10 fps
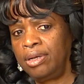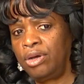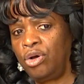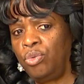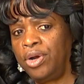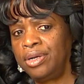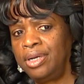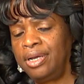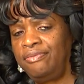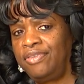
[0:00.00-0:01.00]
coworker
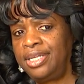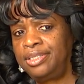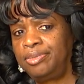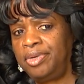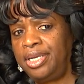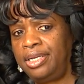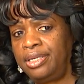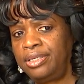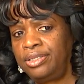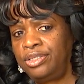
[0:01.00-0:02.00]
convinced me
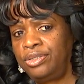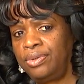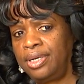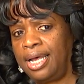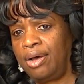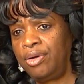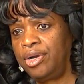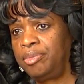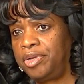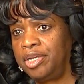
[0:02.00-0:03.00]
to allow her
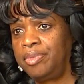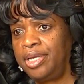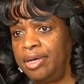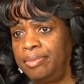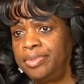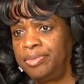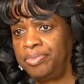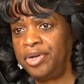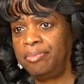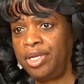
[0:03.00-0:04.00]
to pick me up to
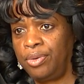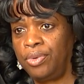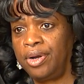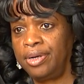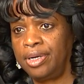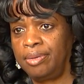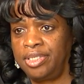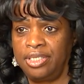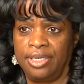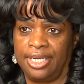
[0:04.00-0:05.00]
bring me to work. I'm
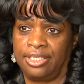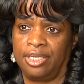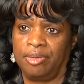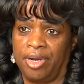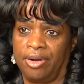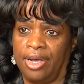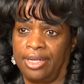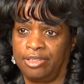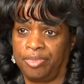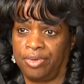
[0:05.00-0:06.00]
still at Southern Maryland
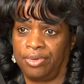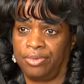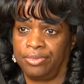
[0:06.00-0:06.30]
Hospital.